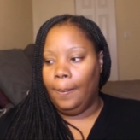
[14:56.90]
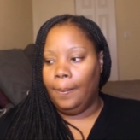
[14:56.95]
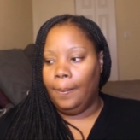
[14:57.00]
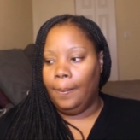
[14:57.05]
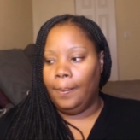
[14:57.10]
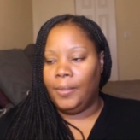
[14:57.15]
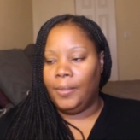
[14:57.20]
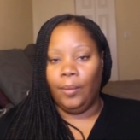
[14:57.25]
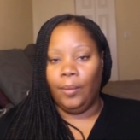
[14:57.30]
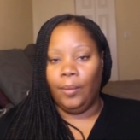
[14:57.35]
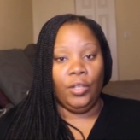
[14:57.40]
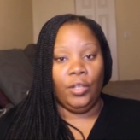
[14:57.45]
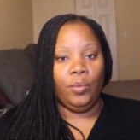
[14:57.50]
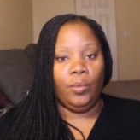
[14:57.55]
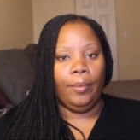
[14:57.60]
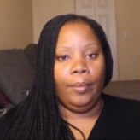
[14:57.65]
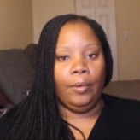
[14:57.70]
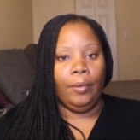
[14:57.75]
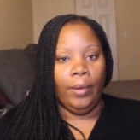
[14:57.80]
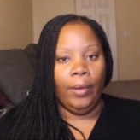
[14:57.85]
something
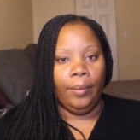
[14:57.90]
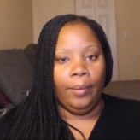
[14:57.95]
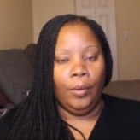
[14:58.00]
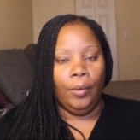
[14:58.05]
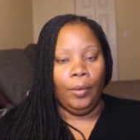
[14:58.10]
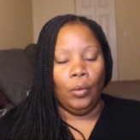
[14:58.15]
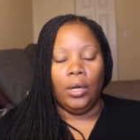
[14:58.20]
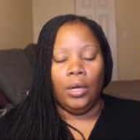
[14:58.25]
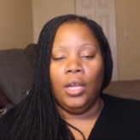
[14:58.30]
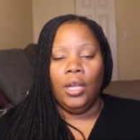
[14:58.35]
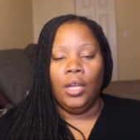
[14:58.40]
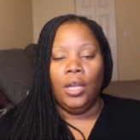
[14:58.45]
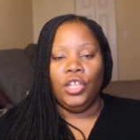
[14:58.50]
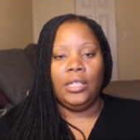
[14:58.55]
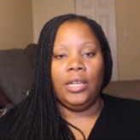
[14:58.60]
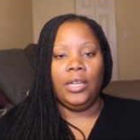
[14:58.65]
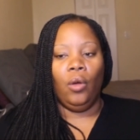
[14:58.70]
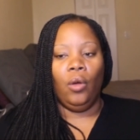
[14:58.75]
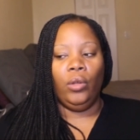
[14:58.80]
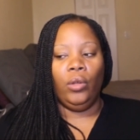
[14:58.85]
popped on my computer. She's
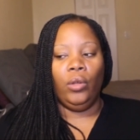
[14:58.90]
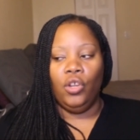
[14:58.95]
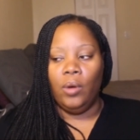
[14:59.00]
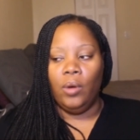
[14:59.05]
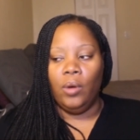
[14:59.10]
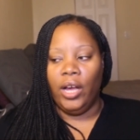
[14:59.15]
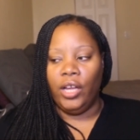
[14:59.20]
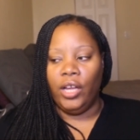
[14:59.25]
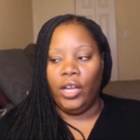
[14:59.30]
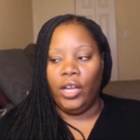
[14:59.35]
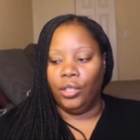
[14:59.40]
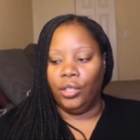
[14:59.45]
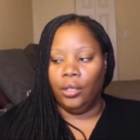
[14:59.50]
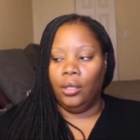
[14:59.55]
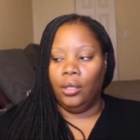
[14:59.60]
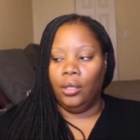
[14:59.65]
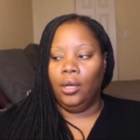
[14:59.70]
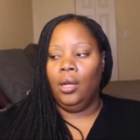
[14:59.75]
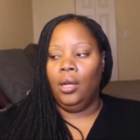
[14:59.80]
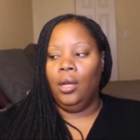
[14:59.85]
the only new
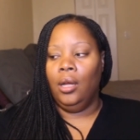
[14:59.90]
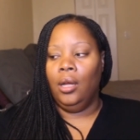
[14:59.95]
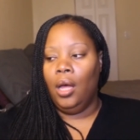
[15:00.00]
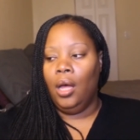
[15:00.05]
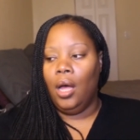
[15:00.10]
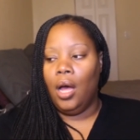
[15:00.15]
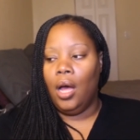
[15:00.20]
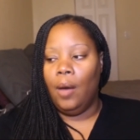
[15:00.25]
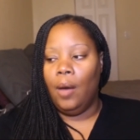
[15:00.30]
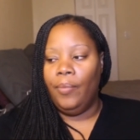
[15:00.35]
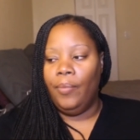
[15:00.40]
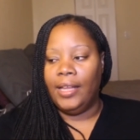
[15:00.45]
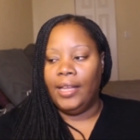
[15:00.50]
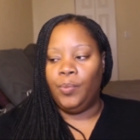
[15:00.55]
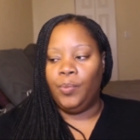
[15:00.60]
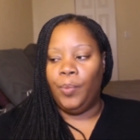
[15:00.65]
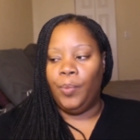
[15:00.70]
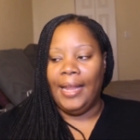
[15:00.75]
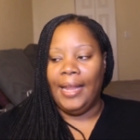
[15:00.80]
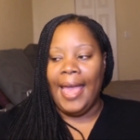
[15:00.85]
usher that's
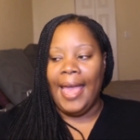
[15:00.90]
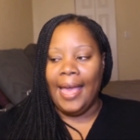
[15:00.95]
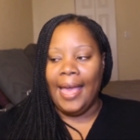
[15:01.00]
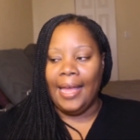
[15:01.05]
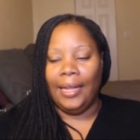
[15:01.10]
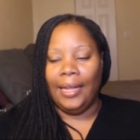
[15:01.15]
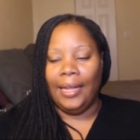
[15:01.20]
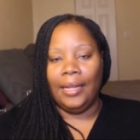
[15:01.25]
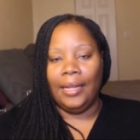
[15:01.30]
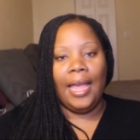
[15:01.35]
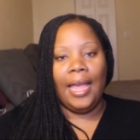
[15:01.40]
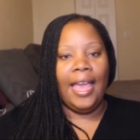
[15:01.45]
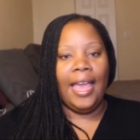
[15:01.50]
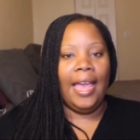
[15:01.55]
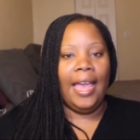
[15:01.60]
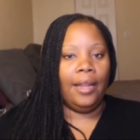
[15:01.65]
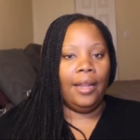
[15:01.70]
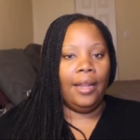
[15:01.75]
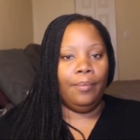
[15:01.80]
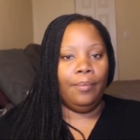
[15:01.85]
been added,
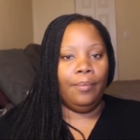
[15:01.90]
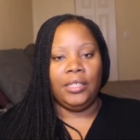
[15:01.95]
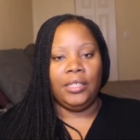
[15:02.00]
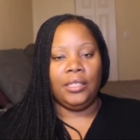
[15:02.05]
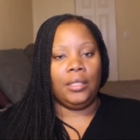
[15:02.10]
and basically